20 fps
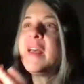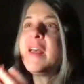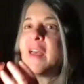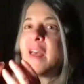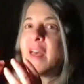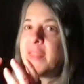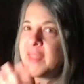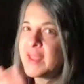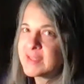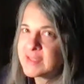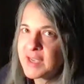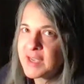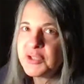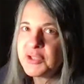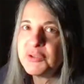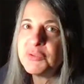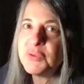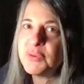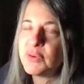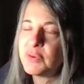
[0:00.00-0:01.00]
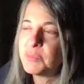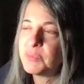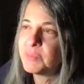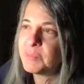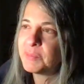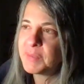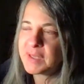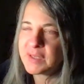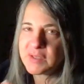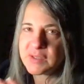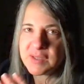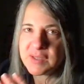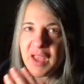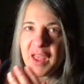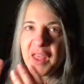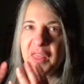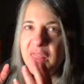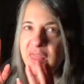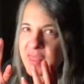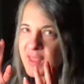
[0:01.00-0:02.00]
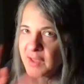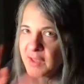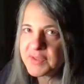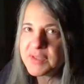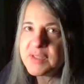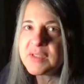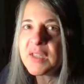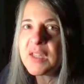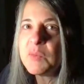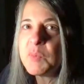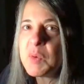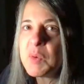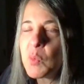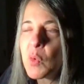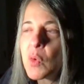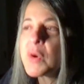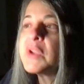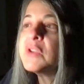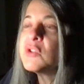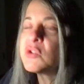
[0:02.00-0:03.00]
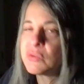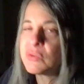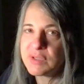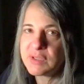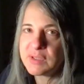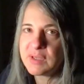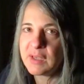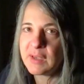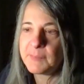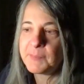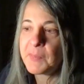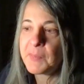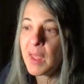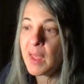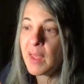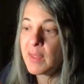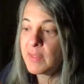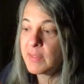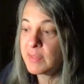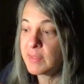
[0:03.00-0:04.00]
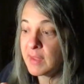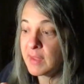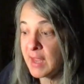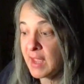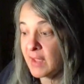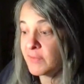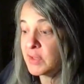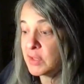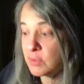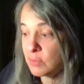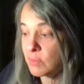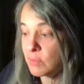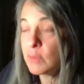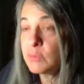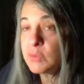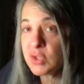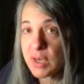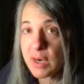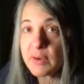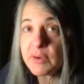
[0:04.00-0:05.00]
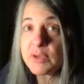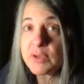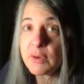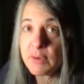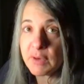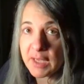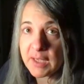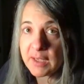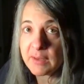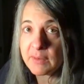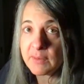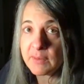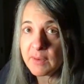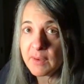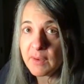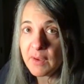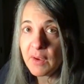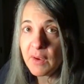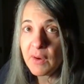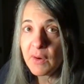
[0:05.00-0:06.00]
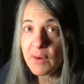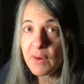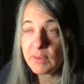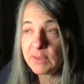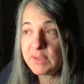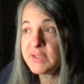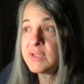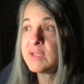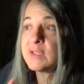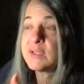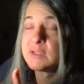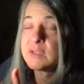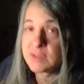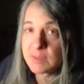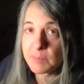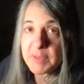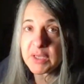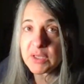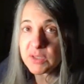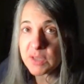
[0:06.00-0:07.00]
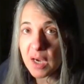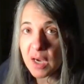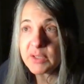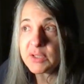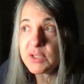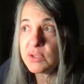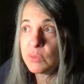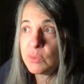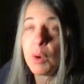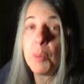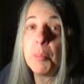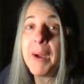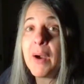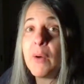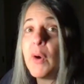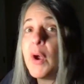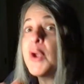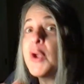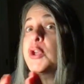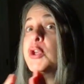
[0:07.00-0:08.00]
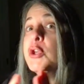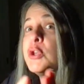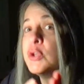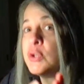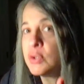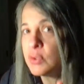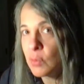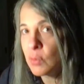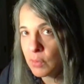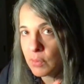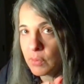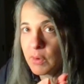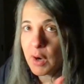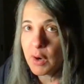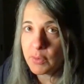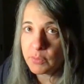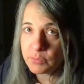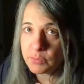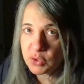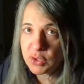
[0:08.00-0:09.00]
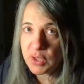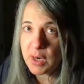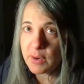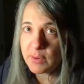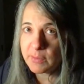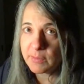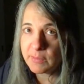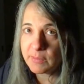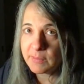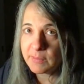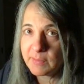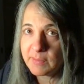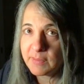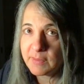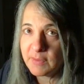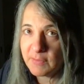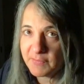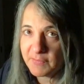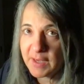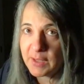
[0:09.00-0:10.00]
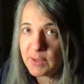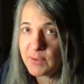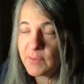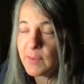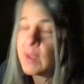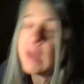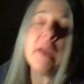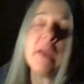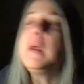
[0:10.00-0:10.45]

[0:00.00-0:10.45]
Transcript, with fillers: And that's how you do it because nothing's going to be more interesting than having your own chart in your hand or listening to somebody talk to you about your own chart. You follow?